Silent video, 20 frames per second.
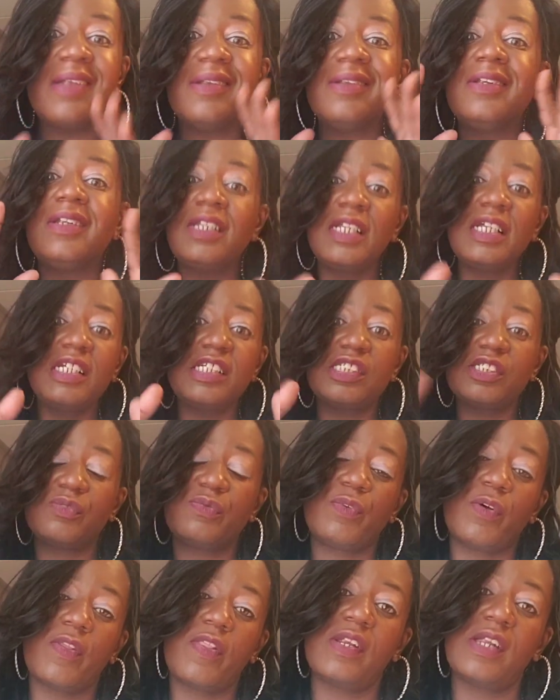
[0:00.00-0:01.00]
at
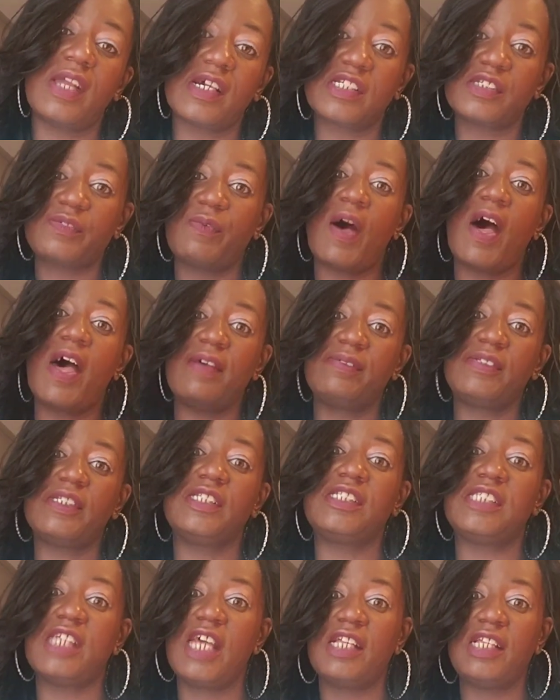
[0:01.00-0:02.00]
least for the next 5
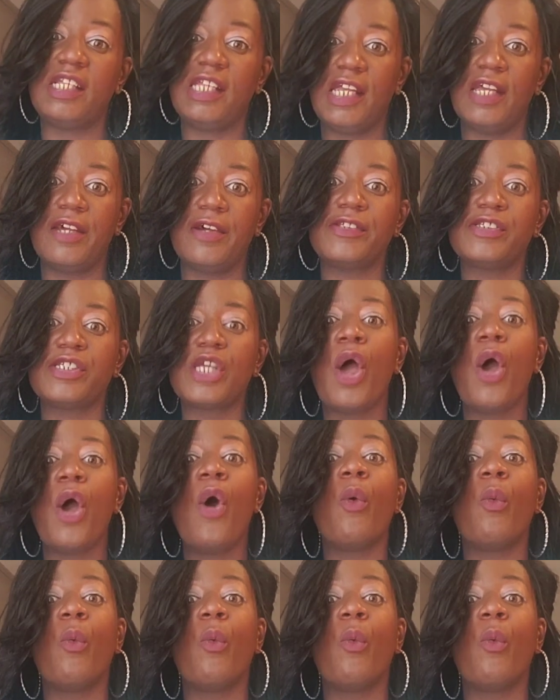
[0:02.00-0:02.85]
to 10 years.